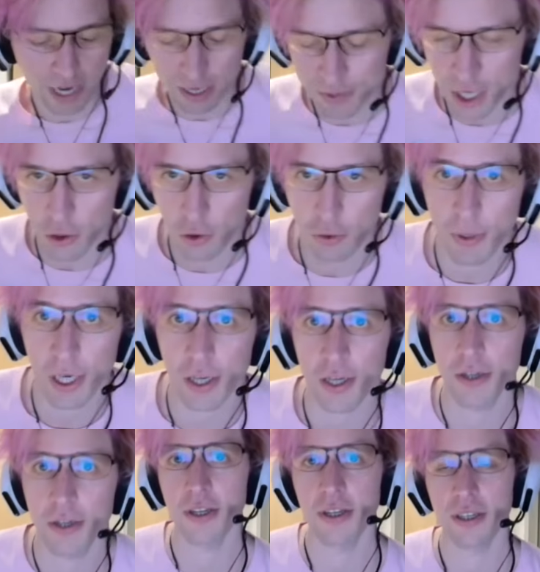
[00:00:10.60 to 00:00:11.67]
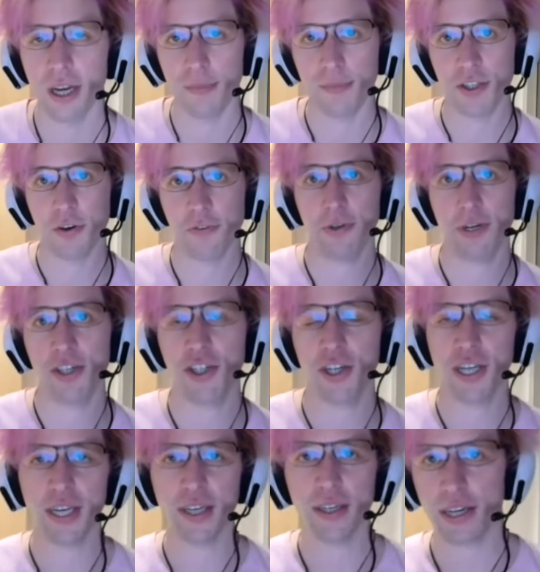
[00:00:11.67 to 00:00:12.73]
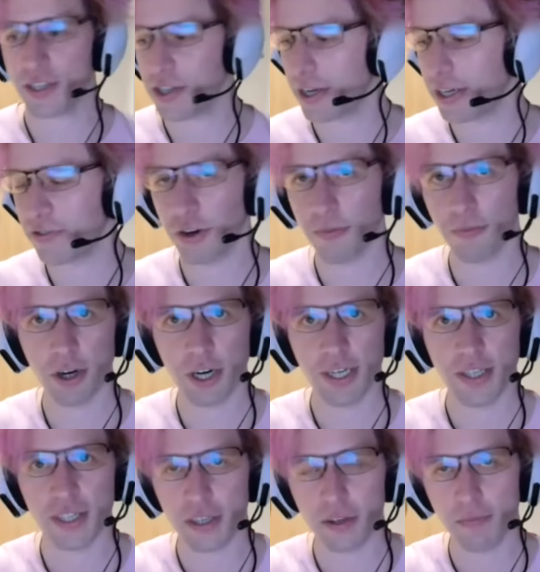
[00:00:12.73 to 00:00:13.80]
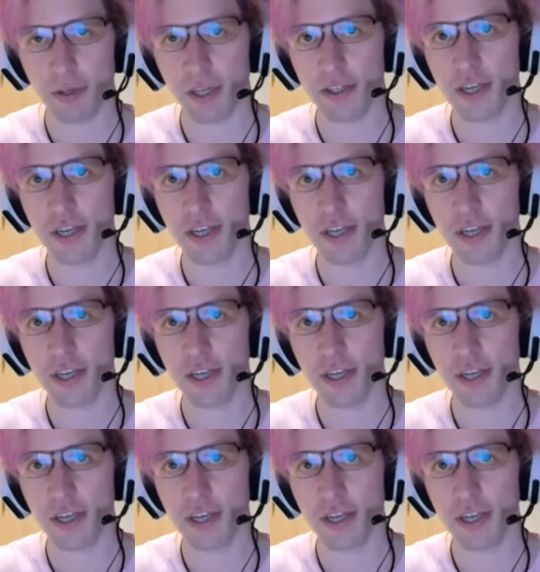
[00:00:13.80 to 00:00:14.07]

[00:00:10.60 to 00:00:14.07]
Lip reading: name's Owen Miller. I'm a software engineer. I studied robotics and computer